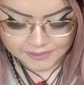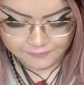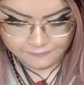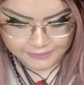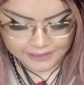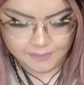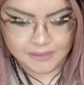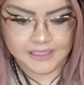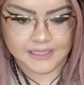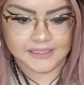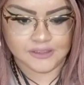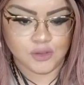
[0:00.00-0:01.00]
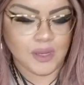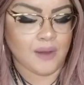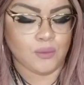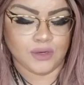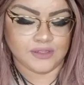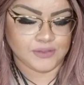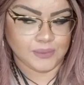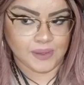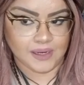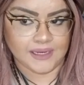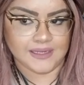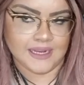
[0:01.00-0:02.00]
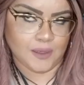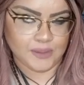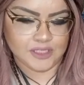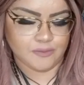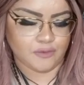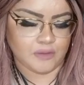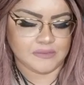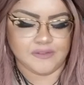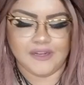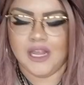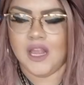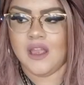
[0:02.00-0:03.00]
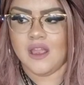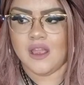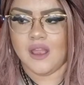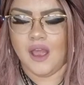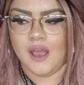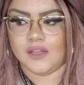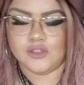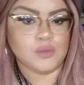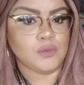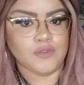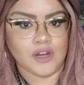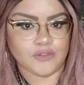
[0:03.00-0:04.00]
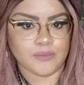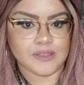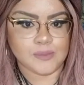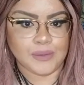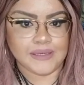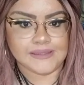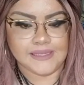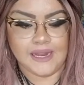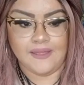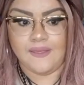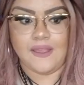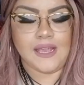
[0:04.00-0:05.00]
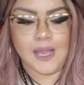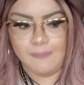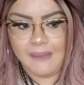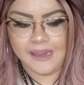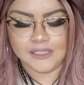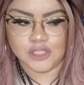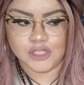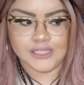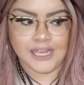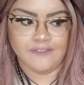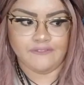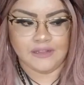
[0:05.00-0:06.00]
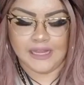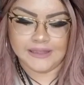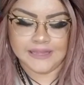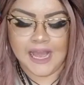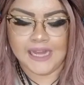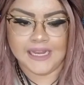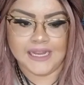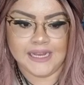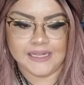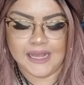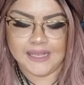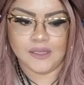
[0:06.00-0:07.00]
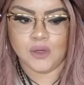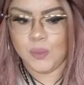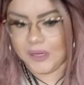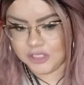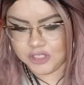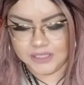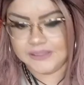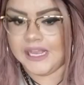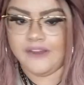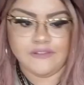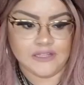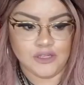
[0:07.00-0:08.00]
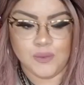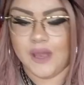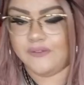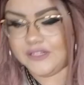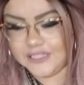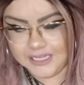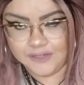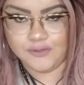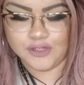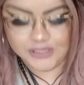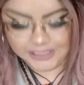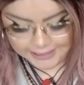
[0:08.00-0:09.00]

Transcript: funny because you have worked so hard in a way, form, funny, uh, to move on from this person, and then they come back into your life like that, and it like questions everything you ever done for your